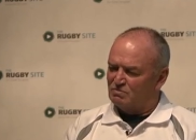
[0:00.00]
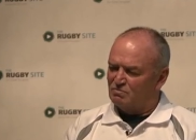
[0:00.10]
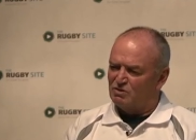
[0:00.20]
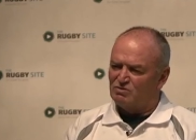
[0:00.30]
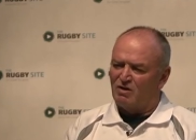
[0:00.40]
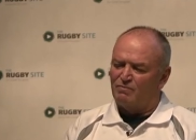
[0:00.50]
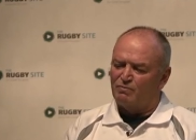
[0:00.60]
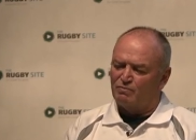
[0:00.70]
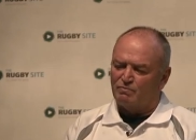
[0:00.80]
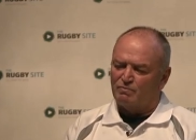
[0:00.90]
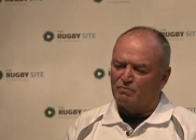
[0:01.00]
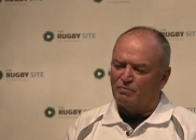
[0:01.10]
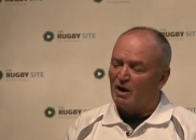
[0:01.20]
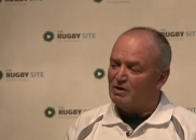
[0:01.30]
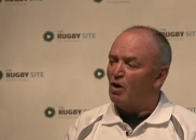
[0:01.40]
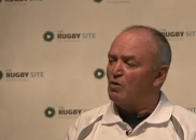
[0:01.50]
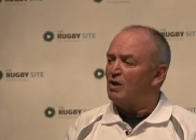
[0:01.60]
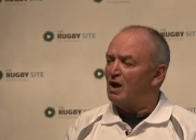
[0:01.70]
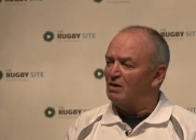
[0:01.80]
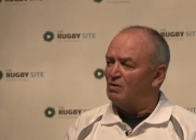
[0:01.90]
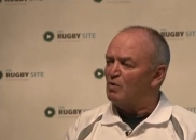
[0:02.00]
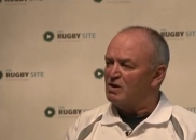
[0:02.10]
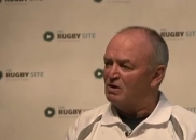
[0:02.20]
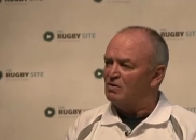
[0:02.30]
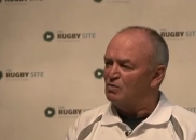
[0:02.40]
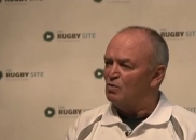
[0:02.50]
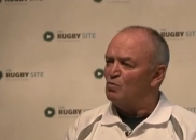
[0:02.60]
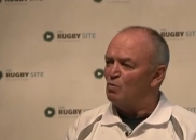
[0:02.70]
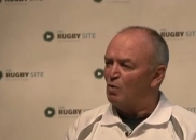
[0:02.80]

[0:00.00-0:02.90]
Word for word: which I know now that we didn't do